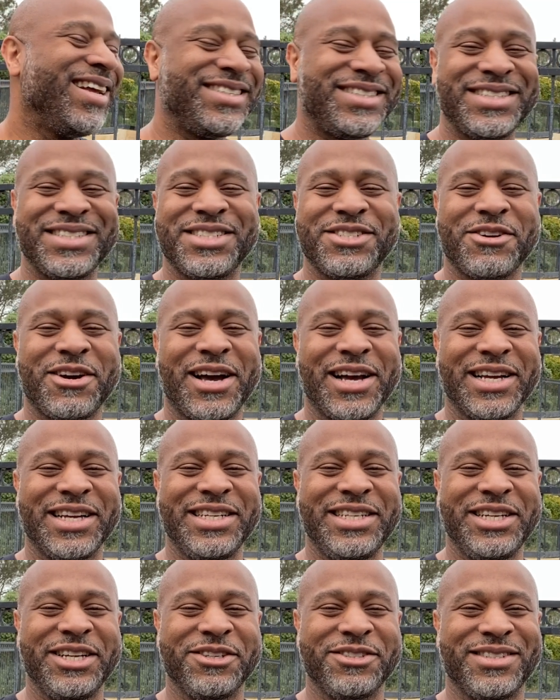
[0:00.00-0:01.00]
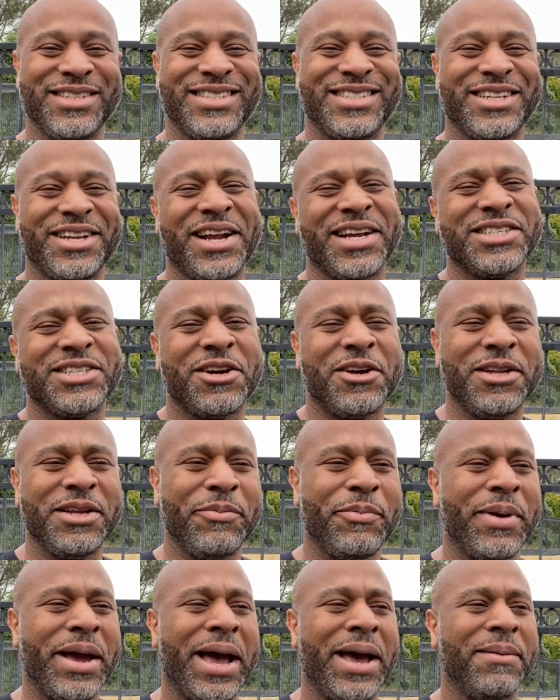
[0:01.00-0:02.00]
just so I can use it. So that's the only
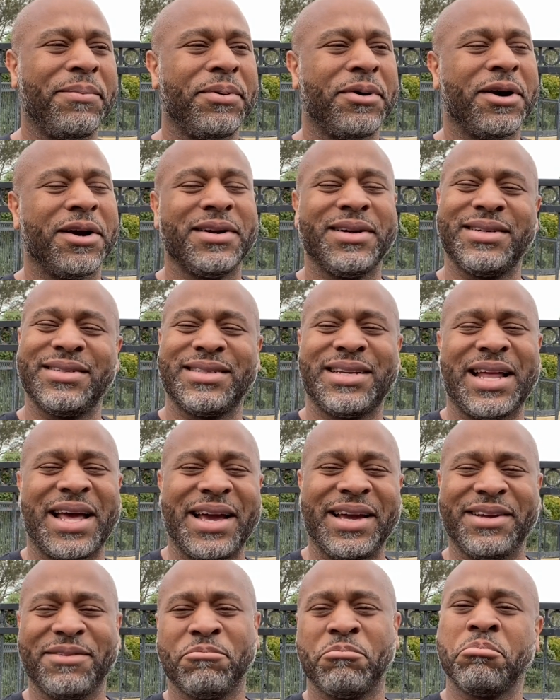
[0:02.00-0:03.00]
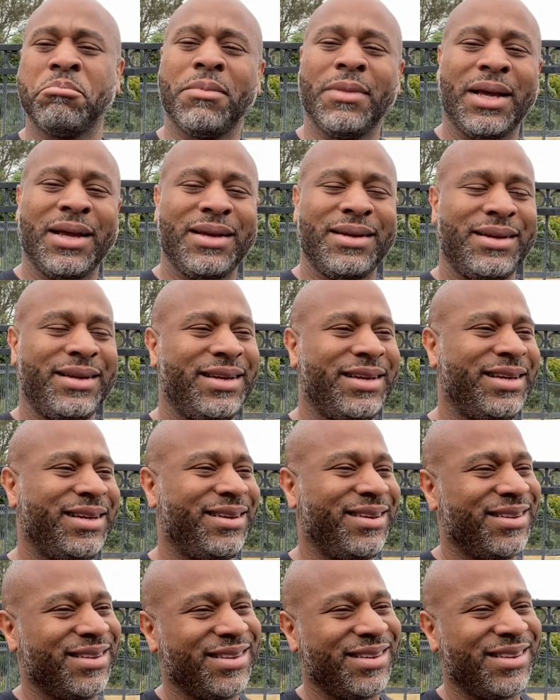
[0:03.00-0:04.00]
bad part, is like
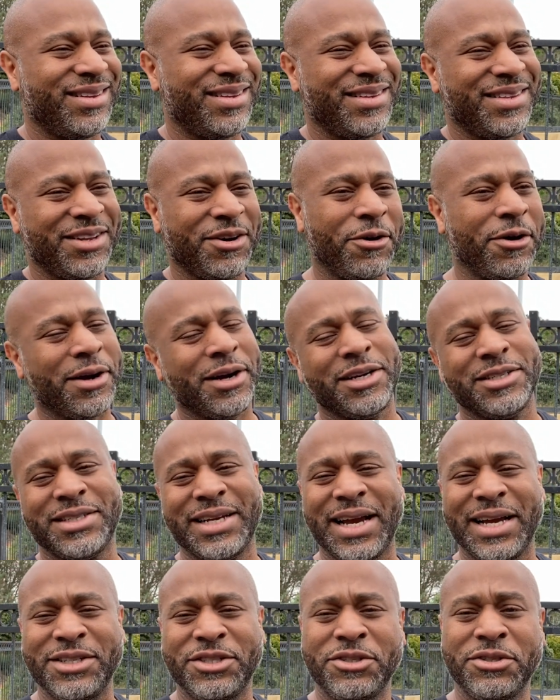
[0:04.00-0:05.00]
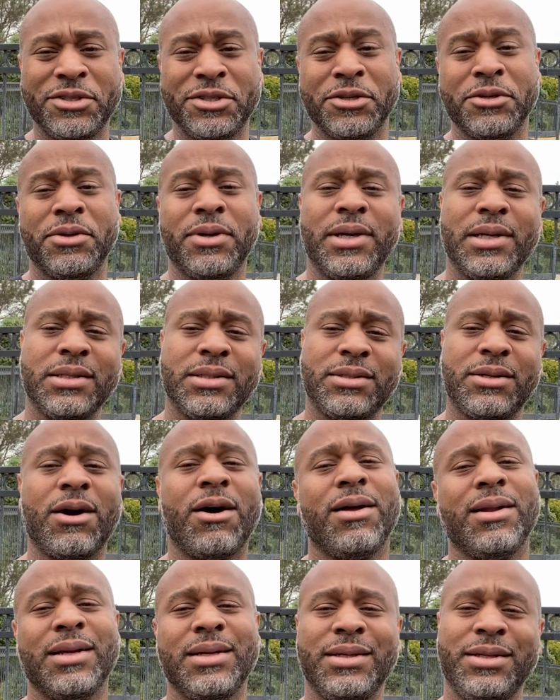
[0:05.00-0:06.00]
the oil change you do to
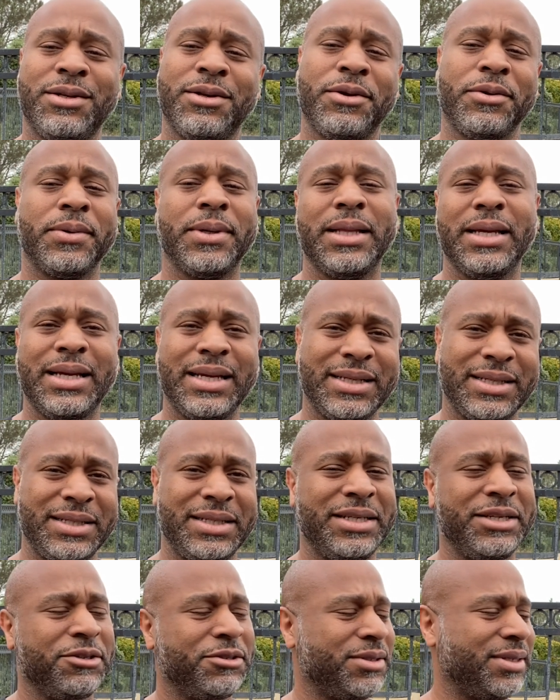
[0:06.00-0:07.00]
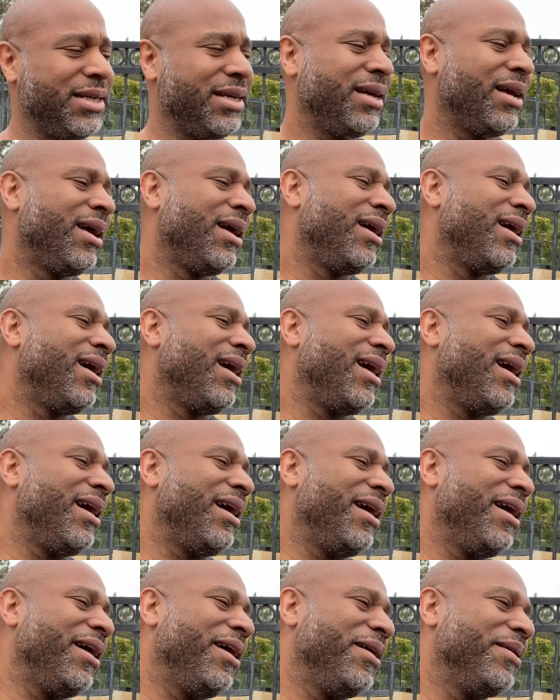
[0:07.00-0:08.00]
install it, you don't really get to use it.
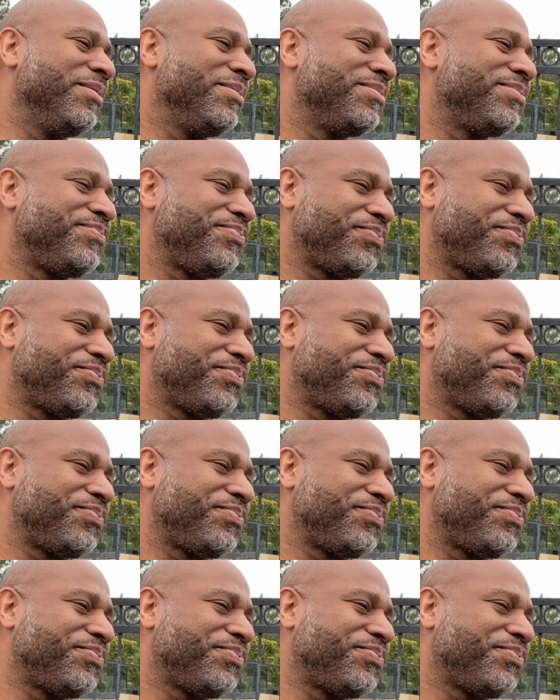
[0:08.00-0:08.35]
Um,